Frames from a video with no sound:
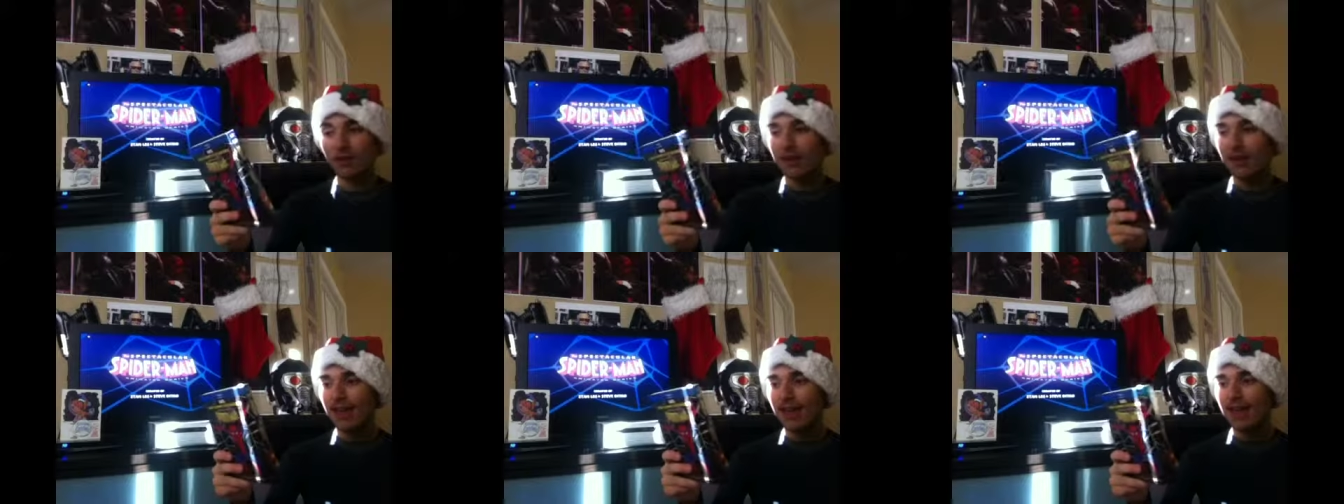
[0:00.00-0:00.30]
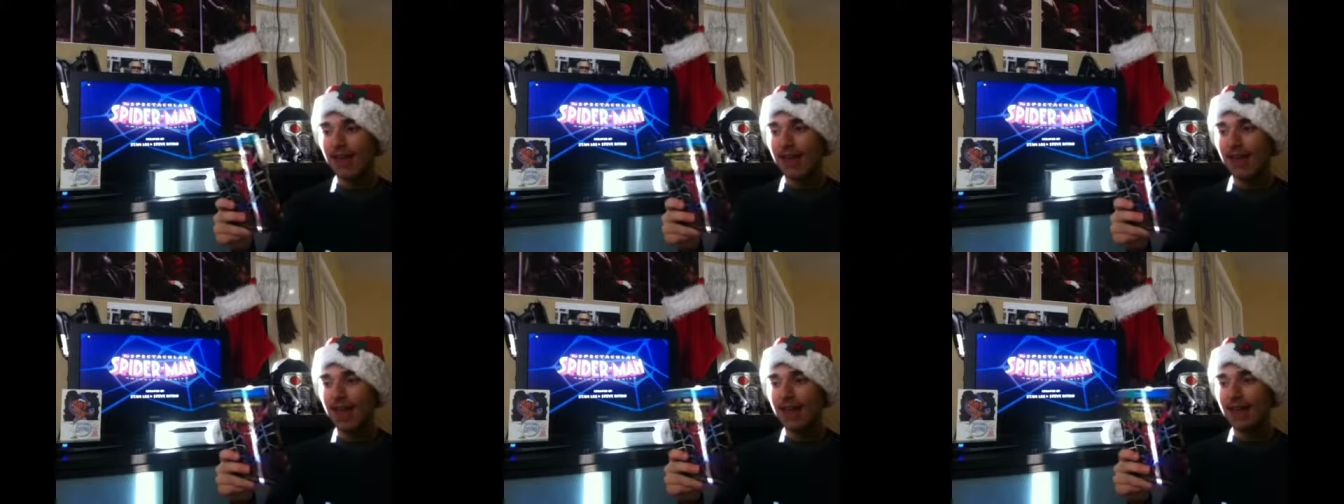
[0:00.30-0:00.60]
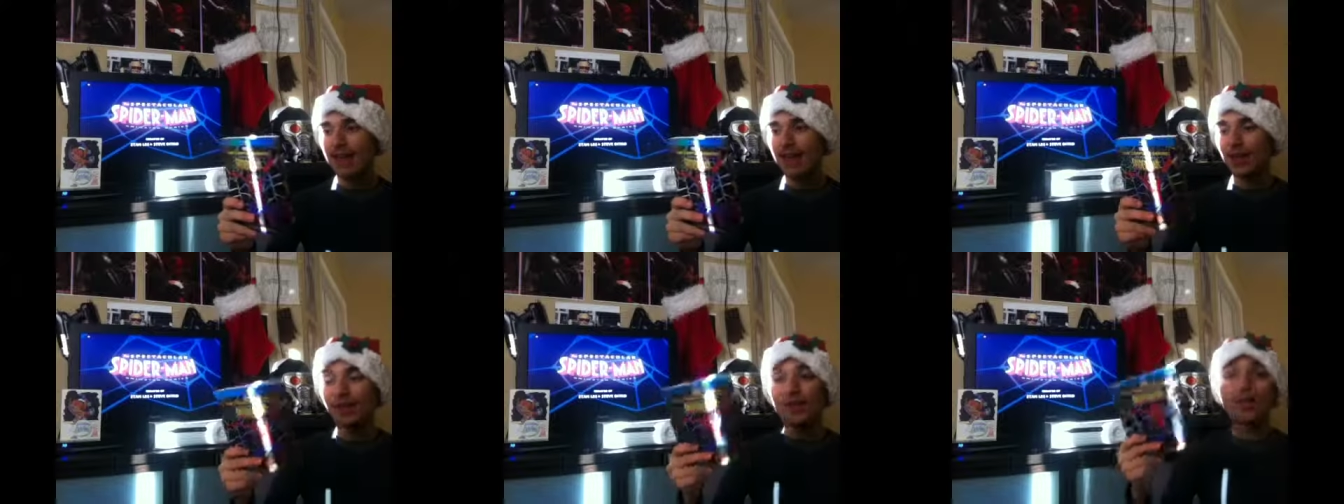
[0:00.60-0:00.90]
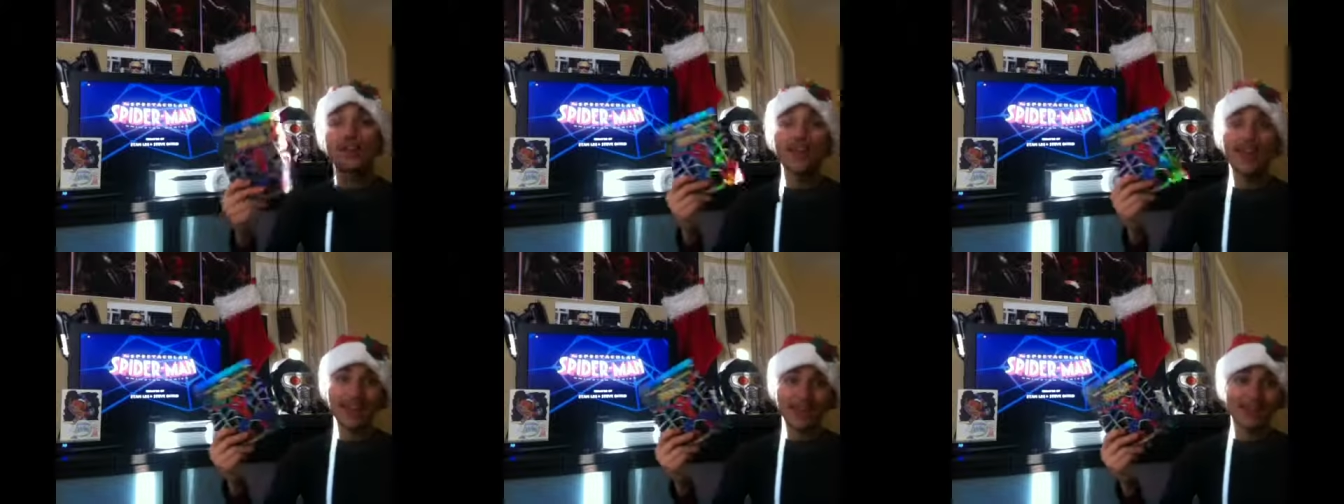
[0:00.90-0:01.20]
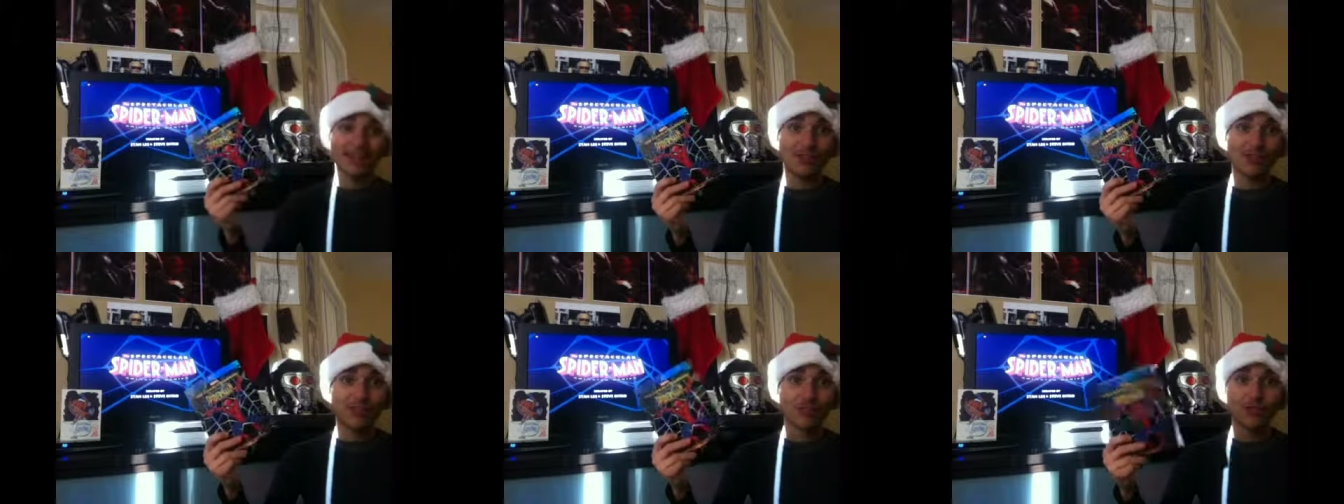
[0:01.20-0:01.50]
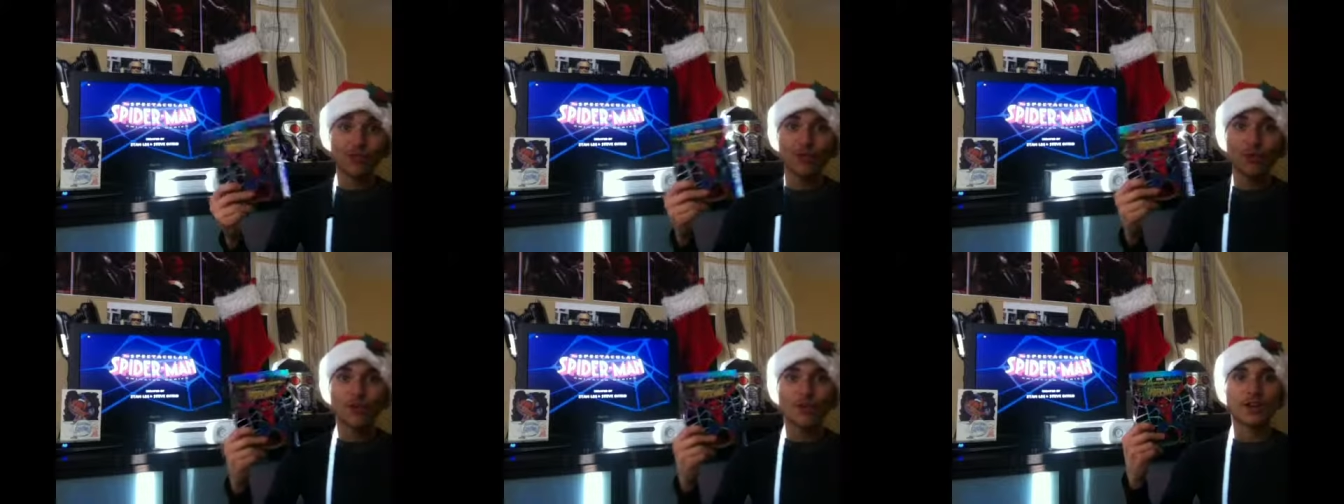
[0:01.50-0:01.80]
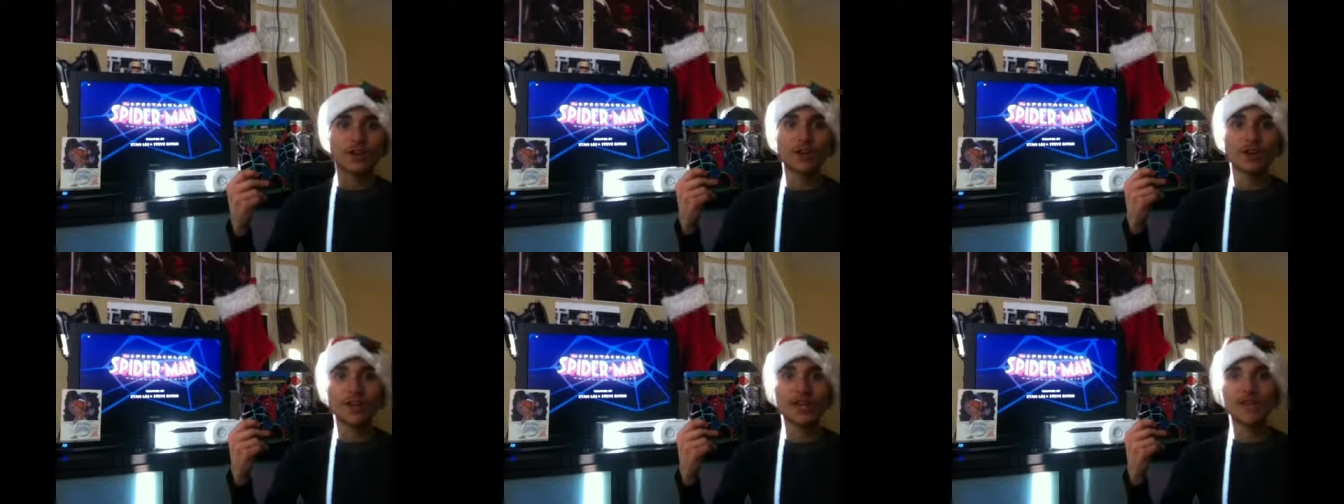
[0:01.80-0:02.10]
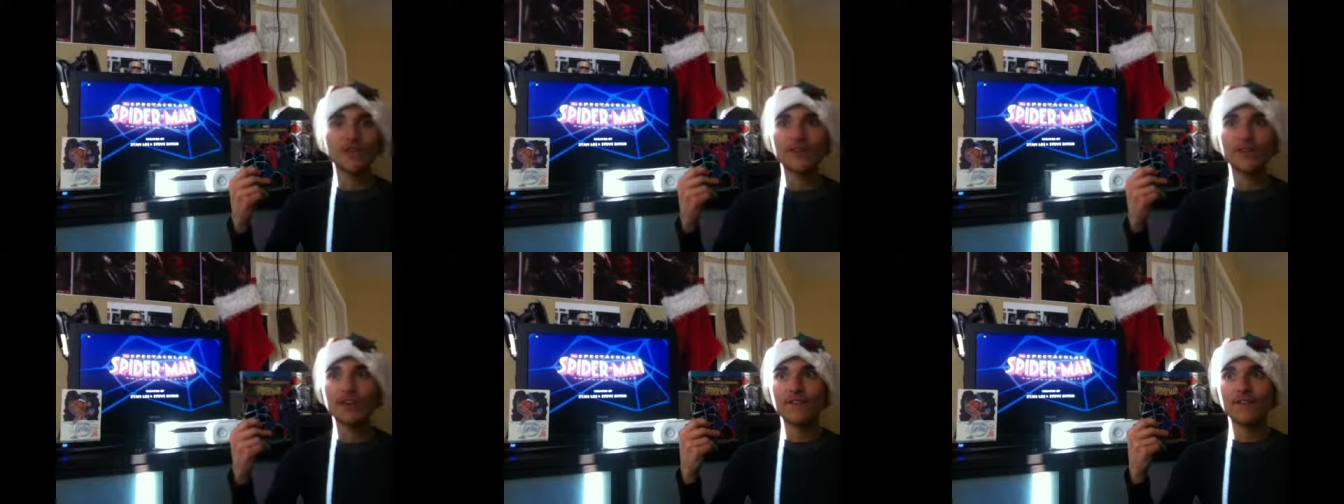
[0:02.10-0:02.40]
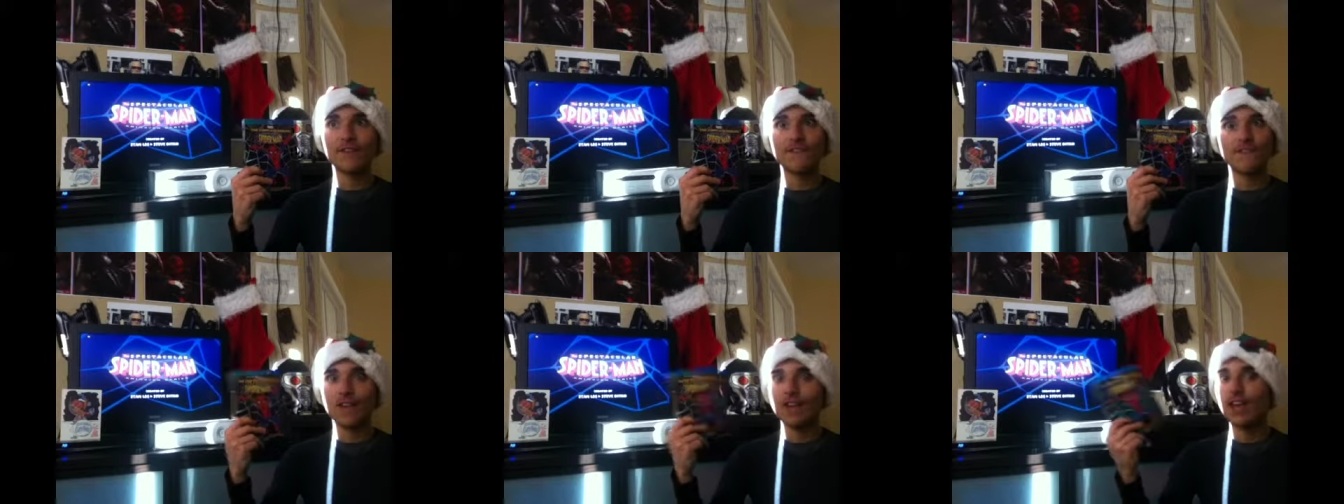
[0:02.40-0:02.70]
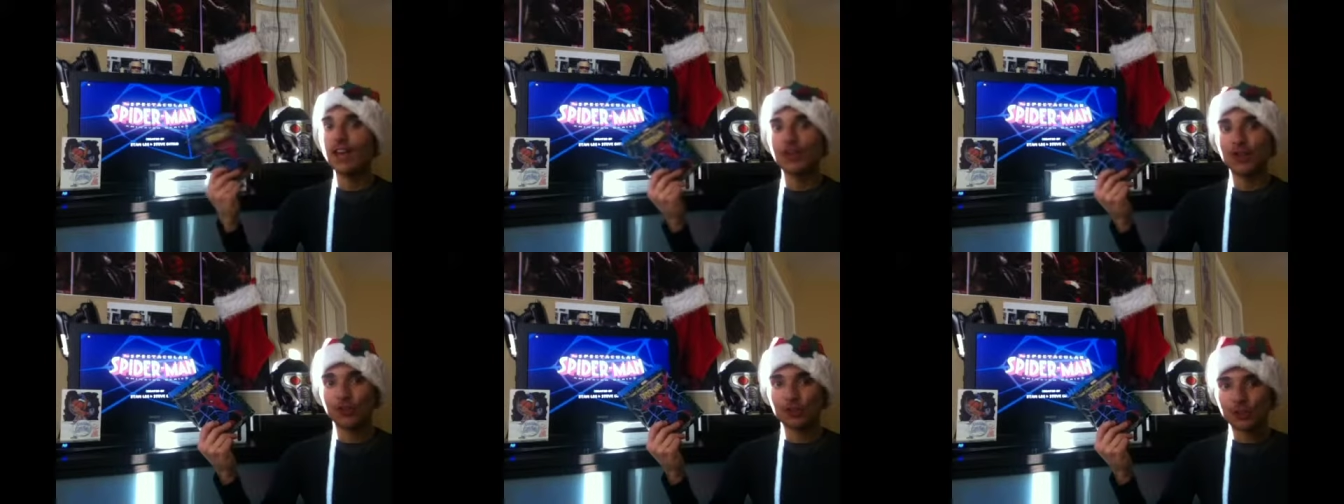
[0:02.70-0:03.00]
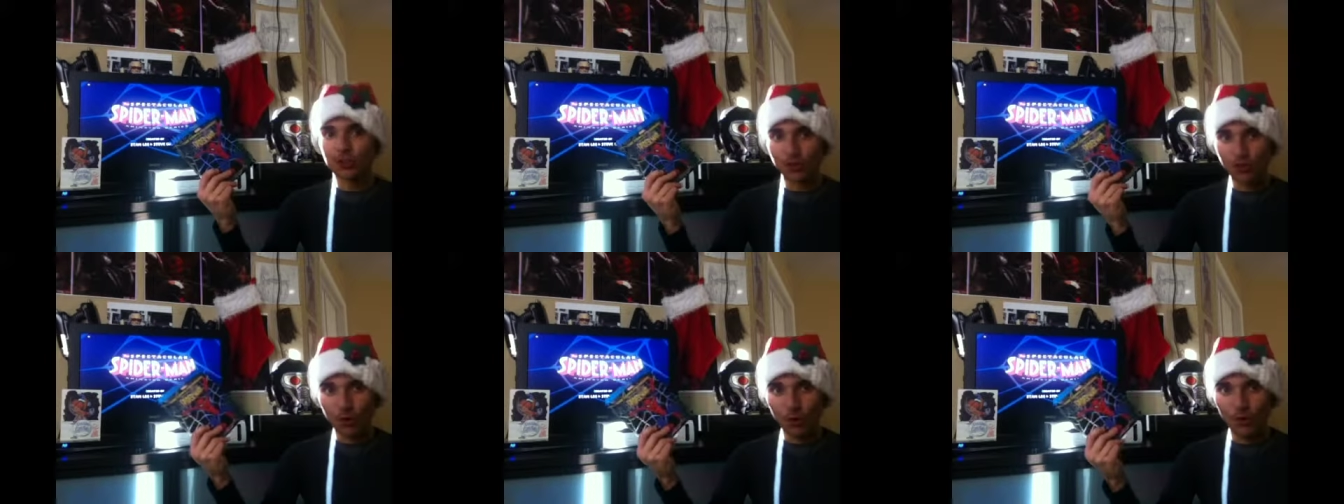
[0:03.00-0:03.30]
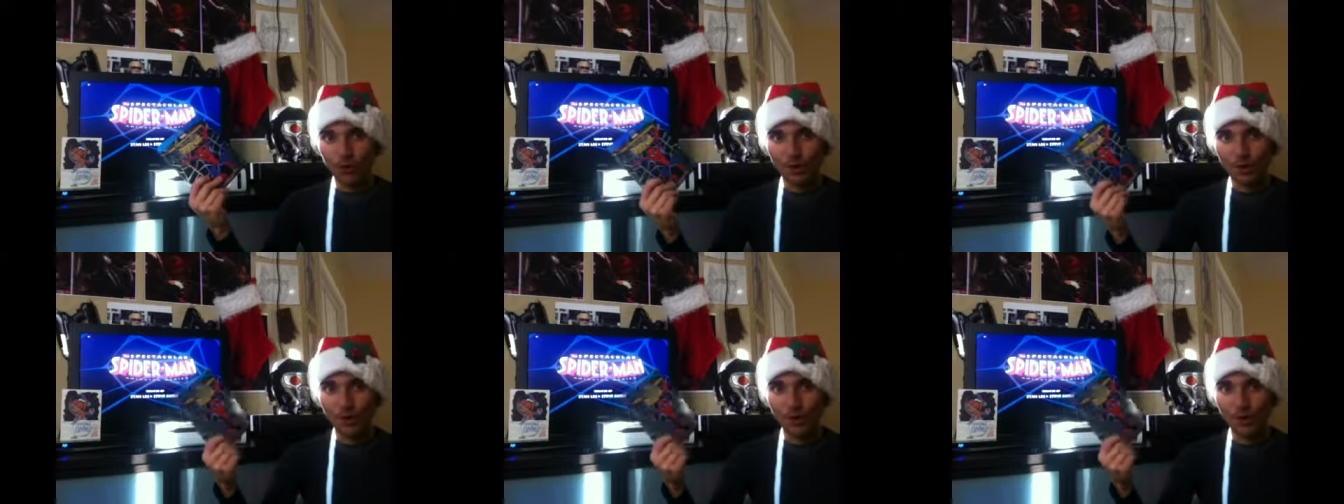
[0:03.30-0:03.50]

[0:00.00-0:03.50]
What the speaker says: and it was canceled before it could even finish its story,